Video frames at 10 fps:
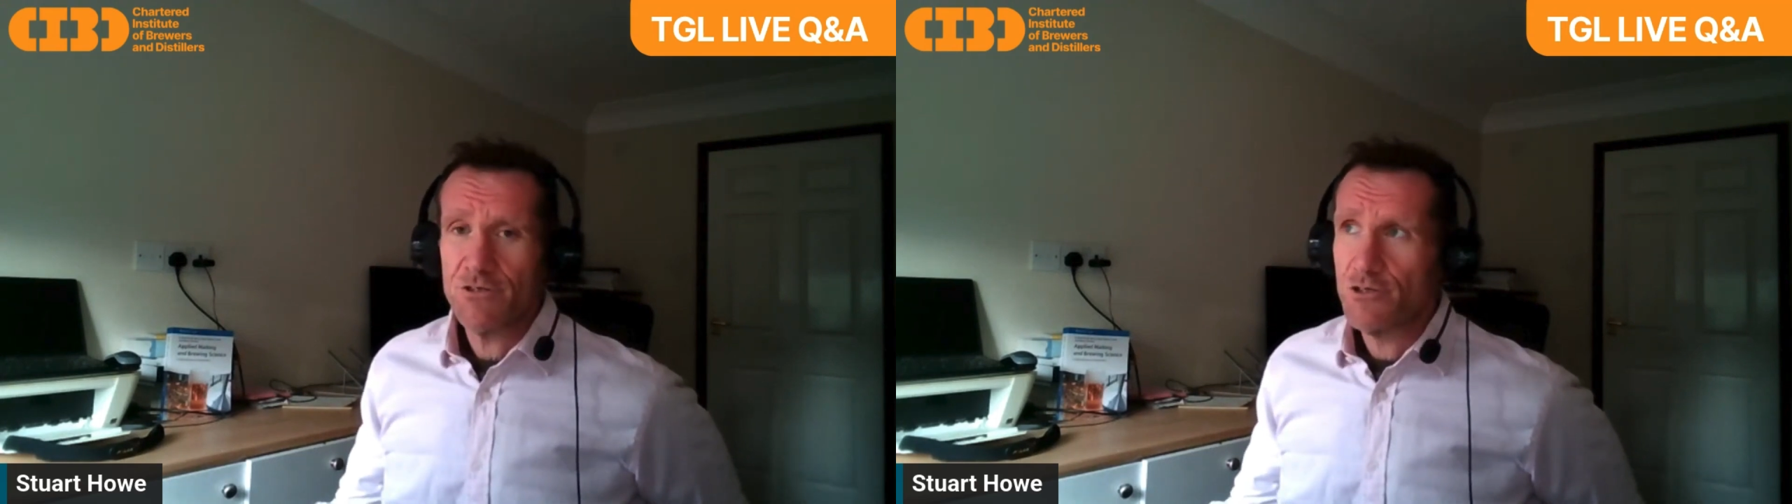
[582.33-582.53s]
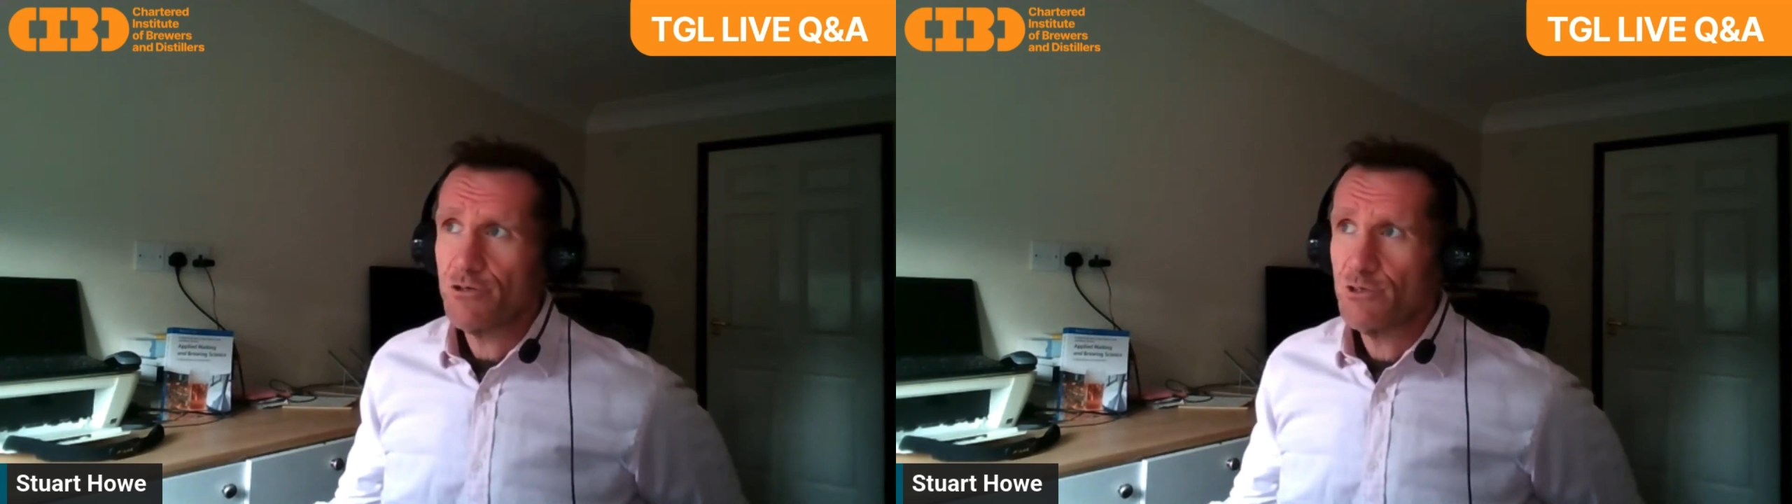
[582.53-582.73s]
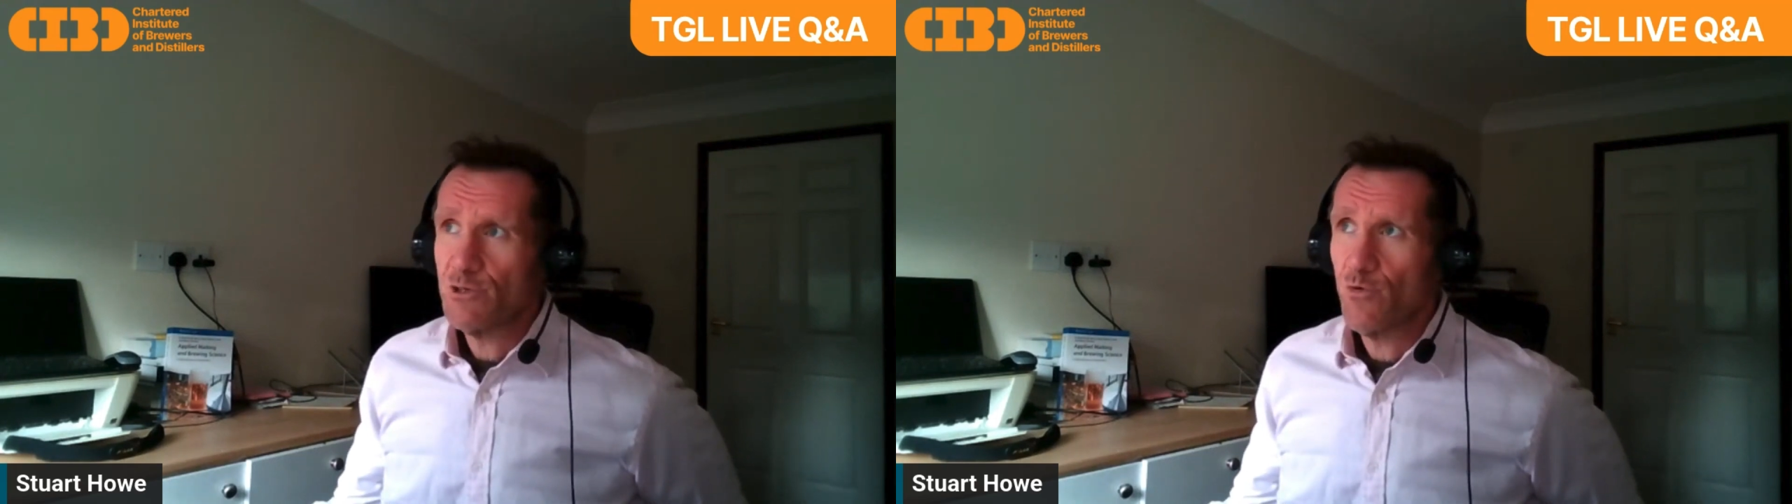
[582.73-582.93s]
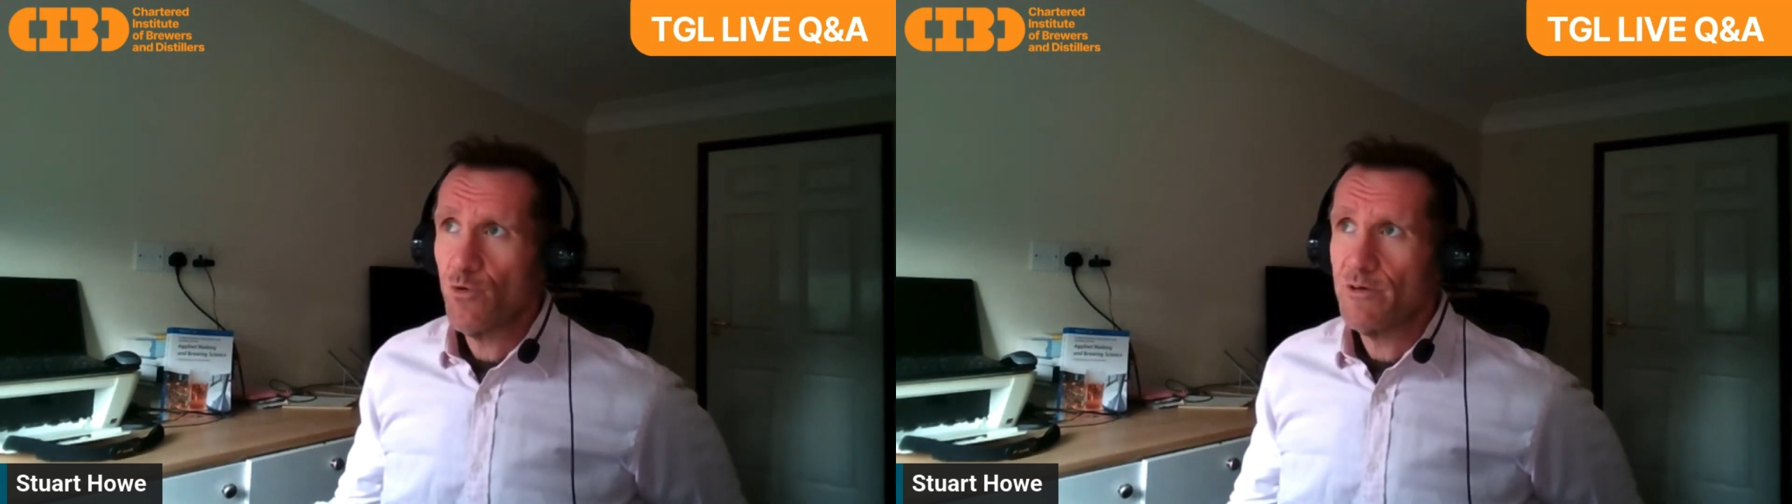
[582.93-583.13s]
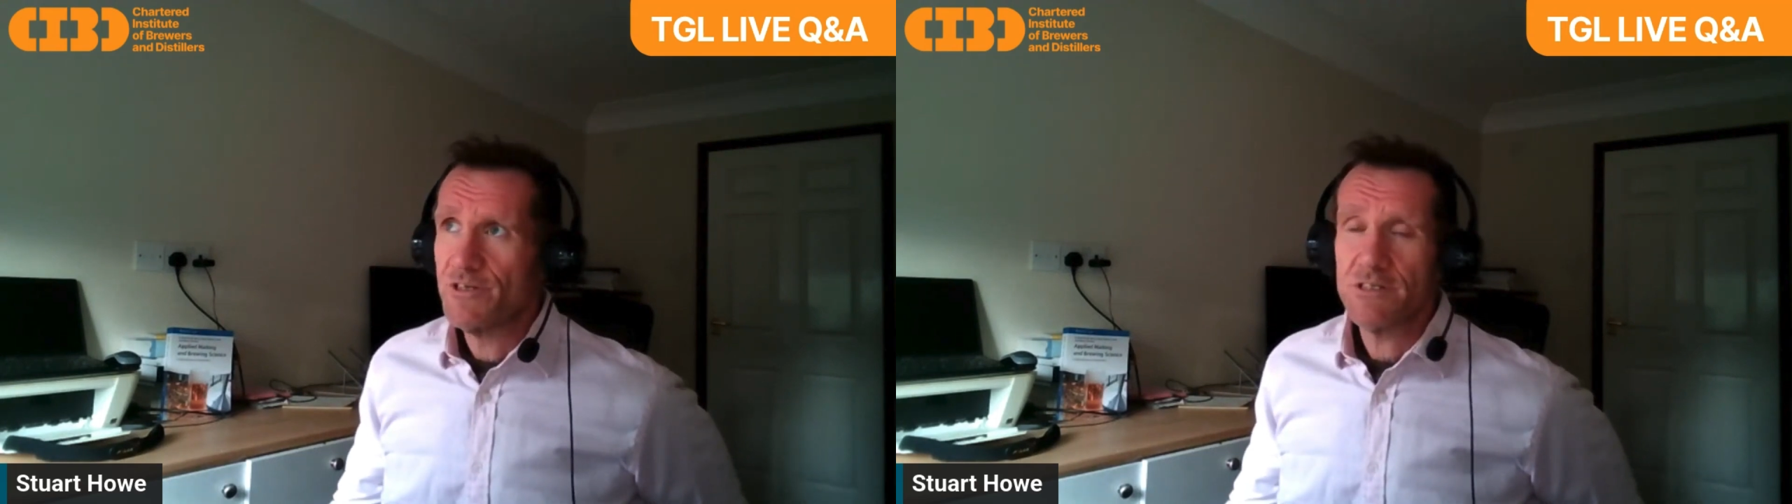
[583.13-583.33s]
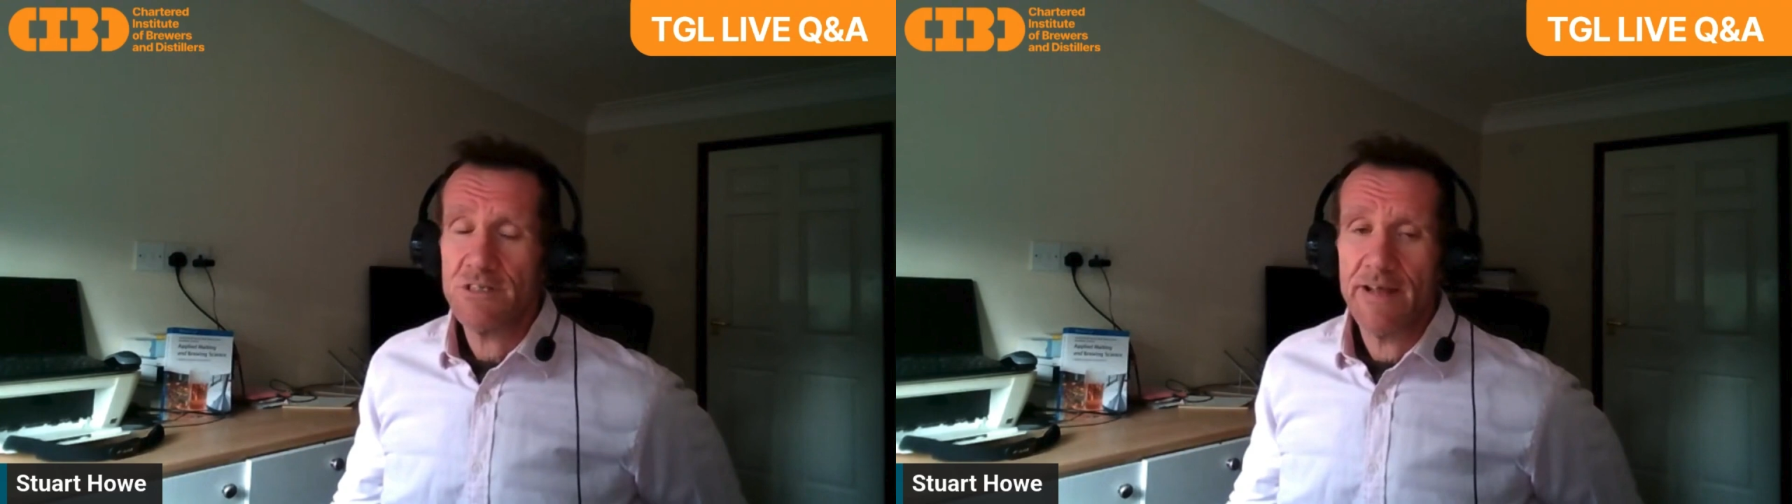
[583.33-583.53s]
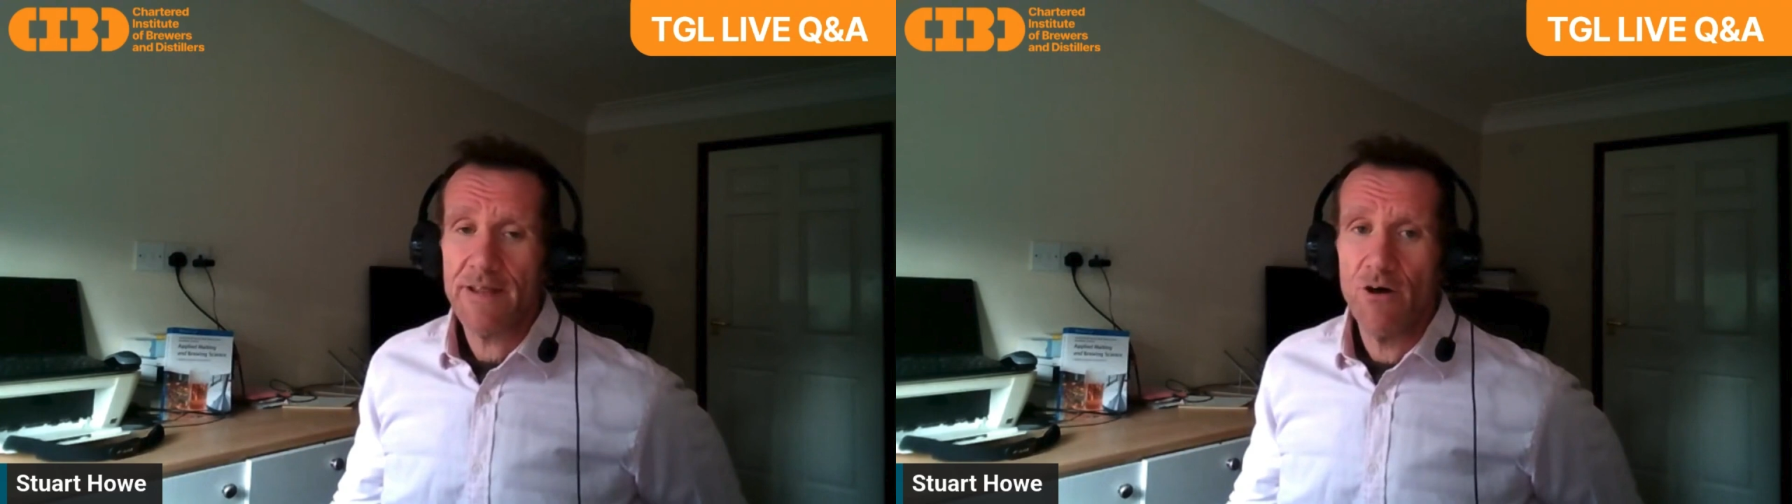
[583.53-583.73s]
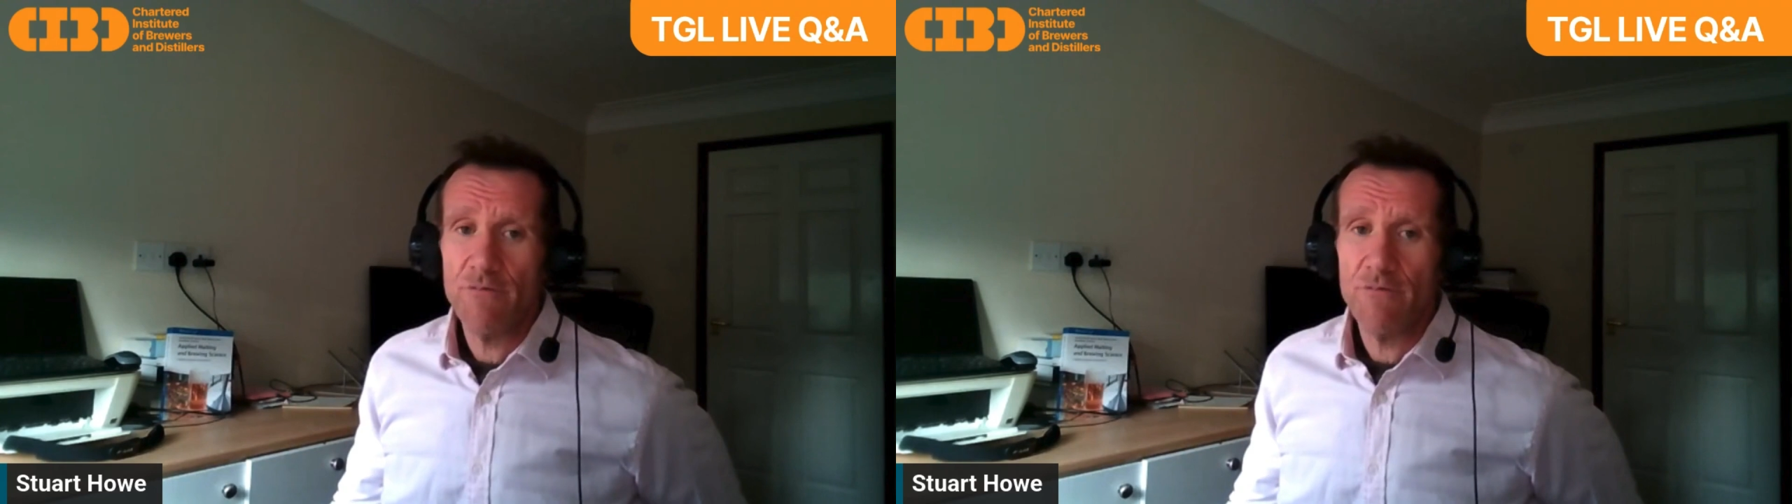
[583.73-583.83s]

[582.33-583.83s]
the tutor will always take that